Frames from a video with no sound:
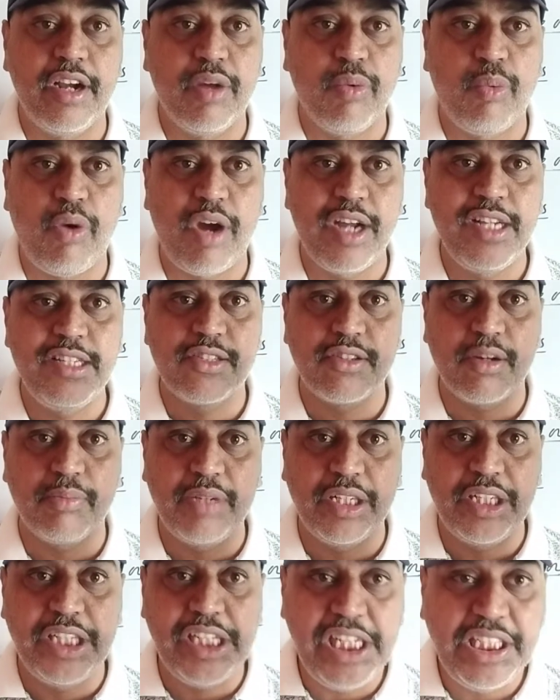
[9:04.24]
the voice of
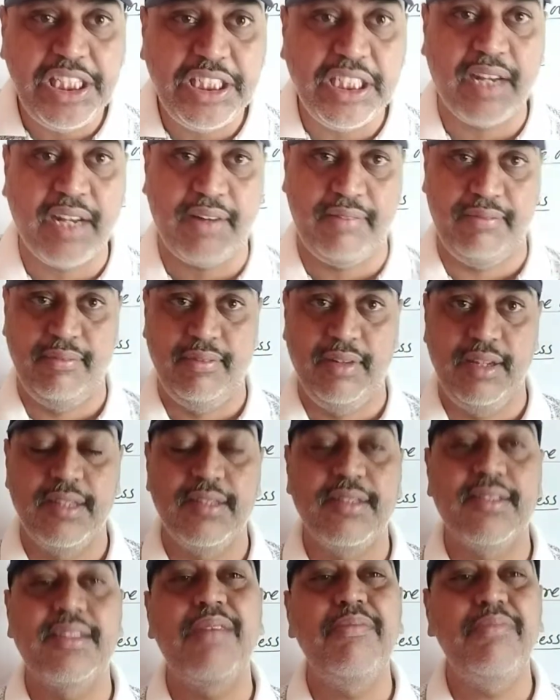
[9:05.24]
the teacher.
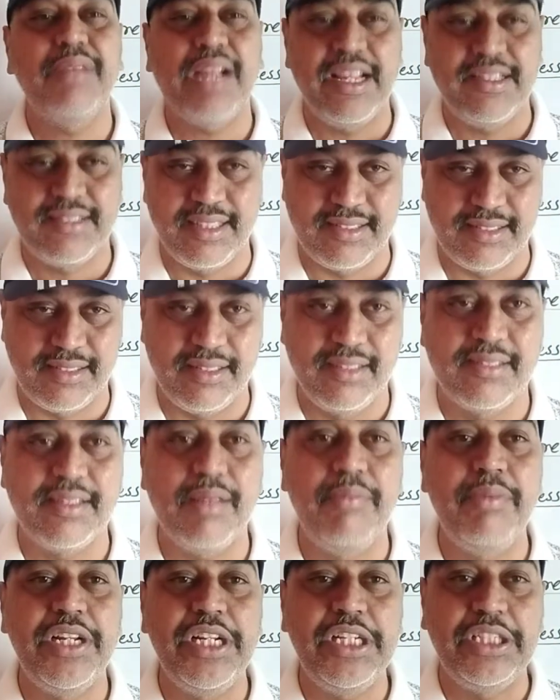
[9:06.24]
Some cases,
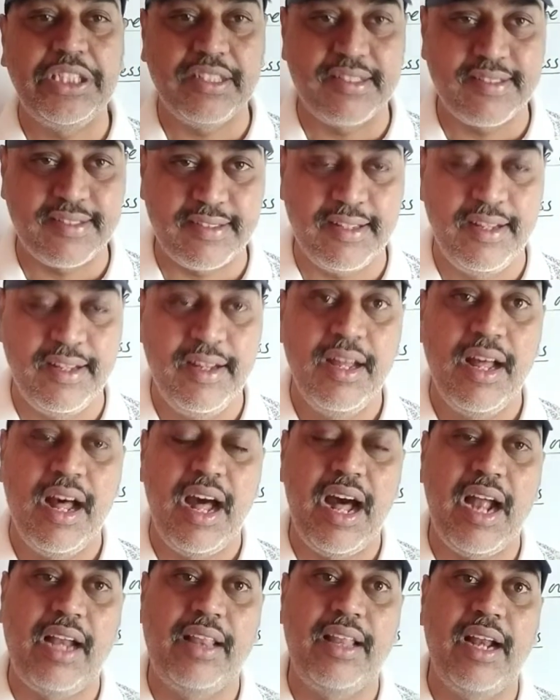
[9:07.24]
some teachers
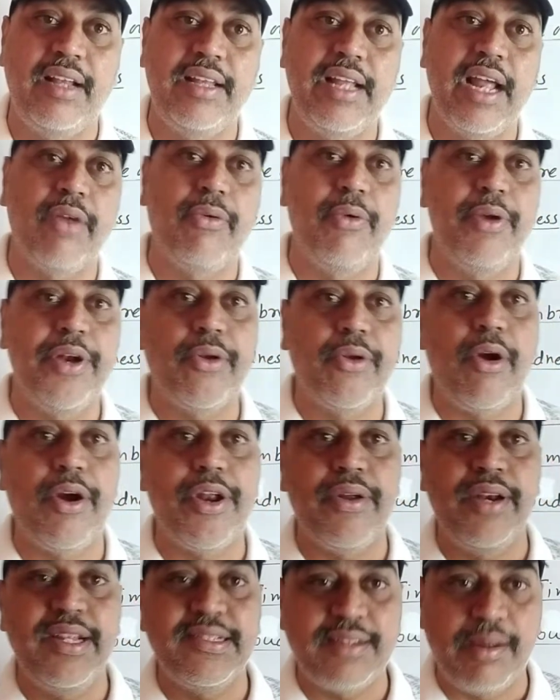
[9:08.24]
are there, they are going to taught
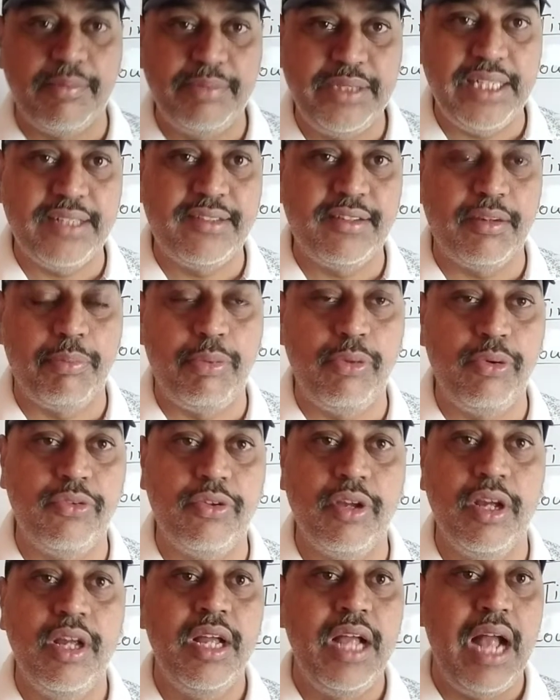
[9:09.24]
you any subject, suppose,
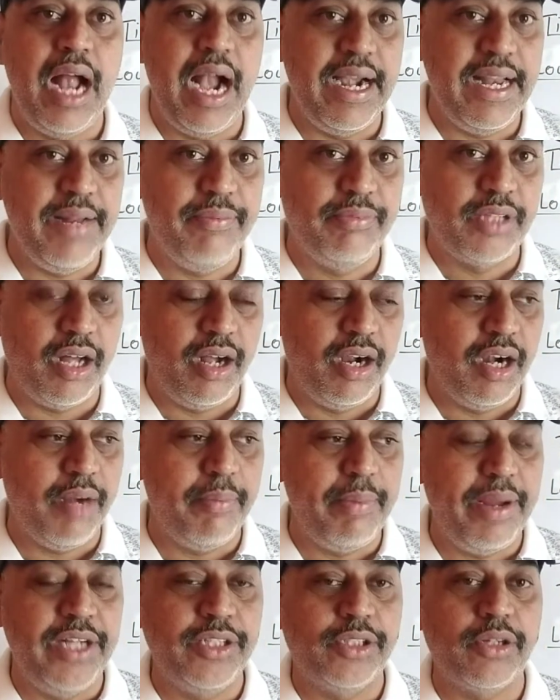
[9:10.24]
and if third
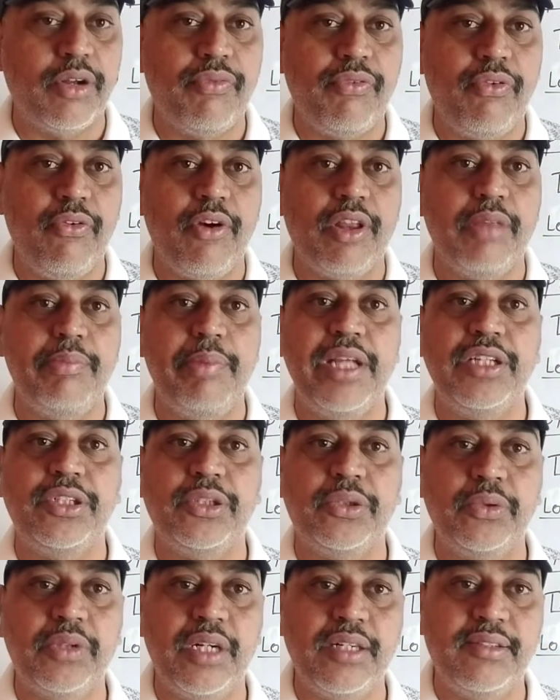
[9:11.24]
bench or fourth bench
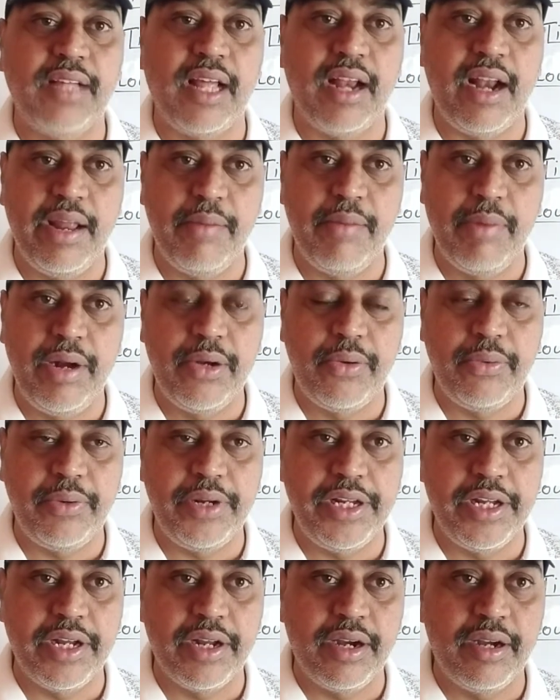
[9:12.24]
students are unable to
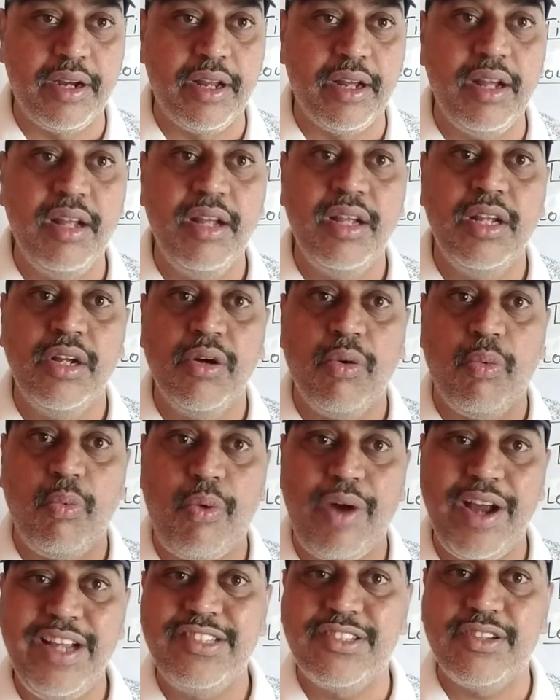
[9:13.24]
hear the
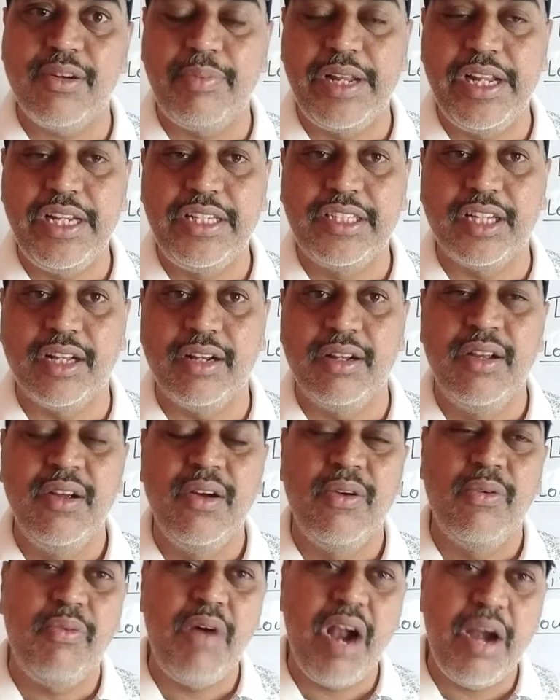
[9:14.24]
voice of teacher,
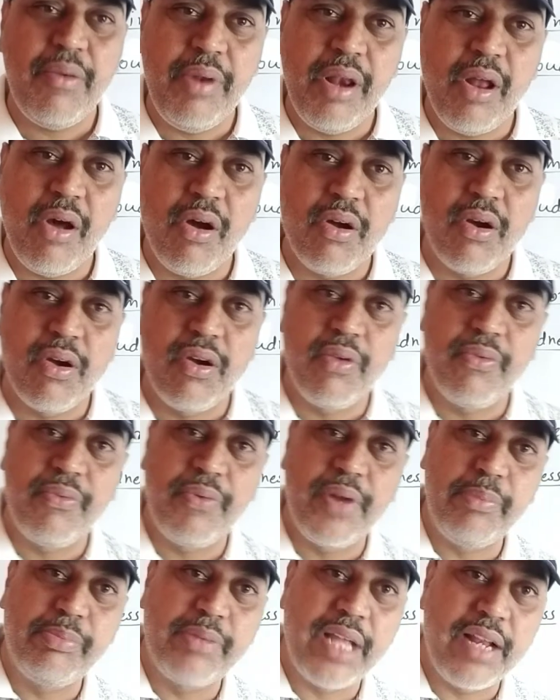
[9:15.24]
what will occur to
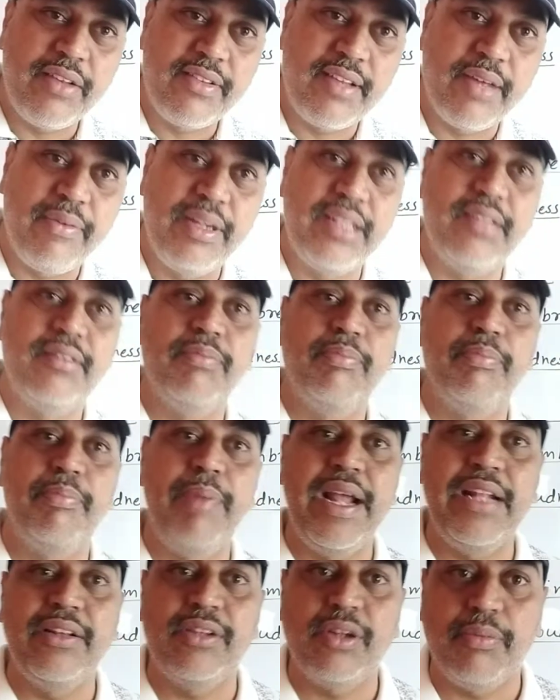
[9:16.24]
fifth and seventh
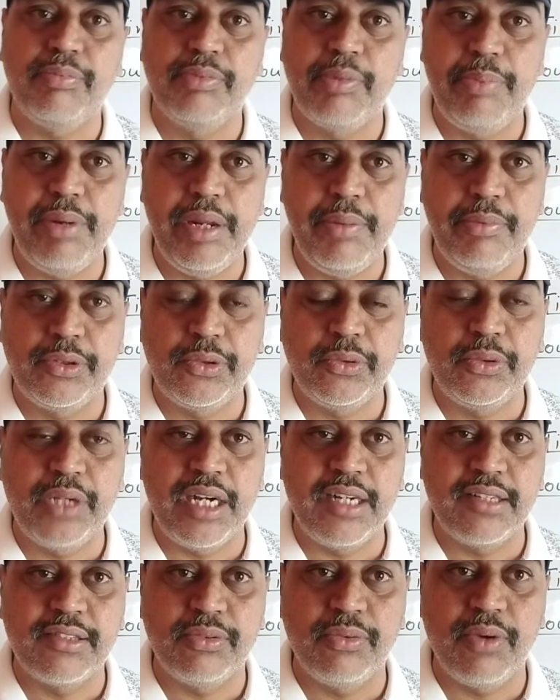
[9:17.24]
bench of the
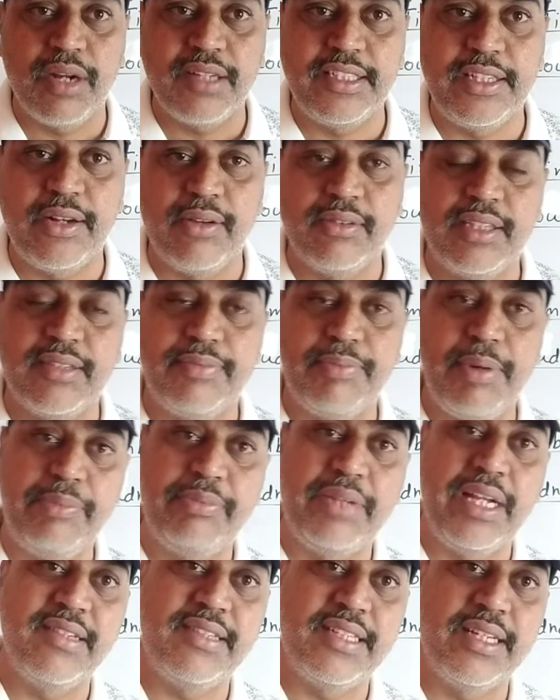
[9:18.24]
students who are sitting on the fifth
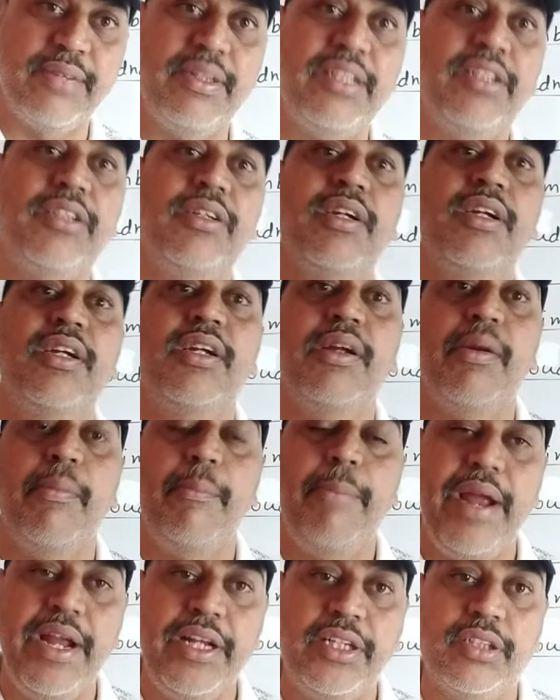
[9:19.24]
and seventh
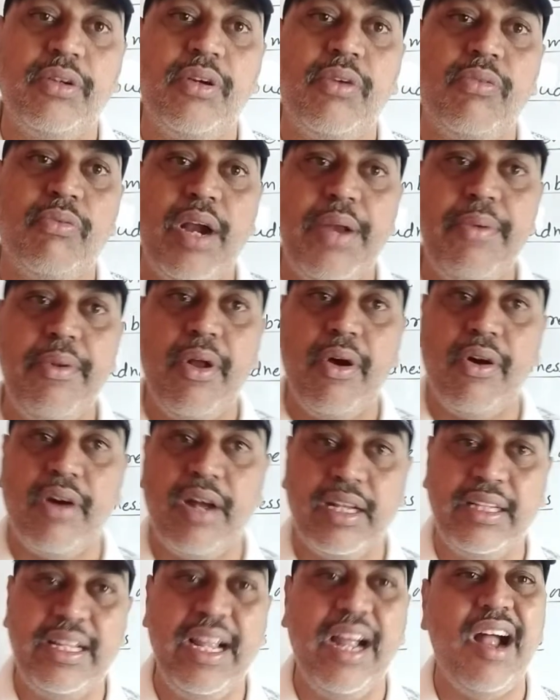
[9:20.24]
bench? What will
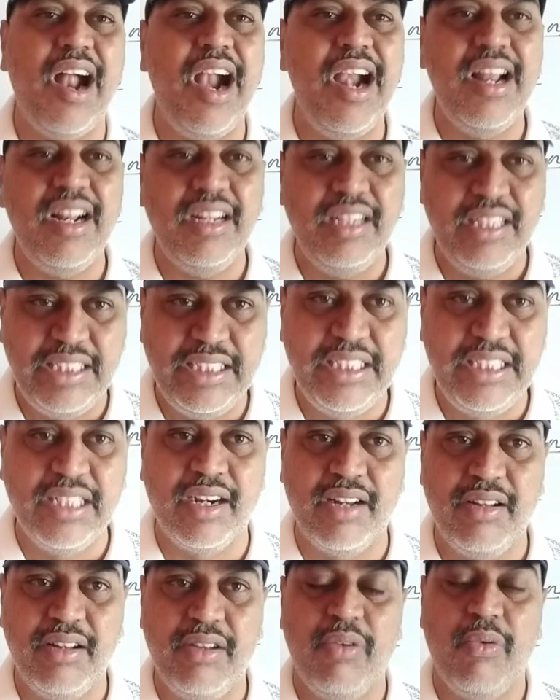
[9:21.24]
occur? They can't hear.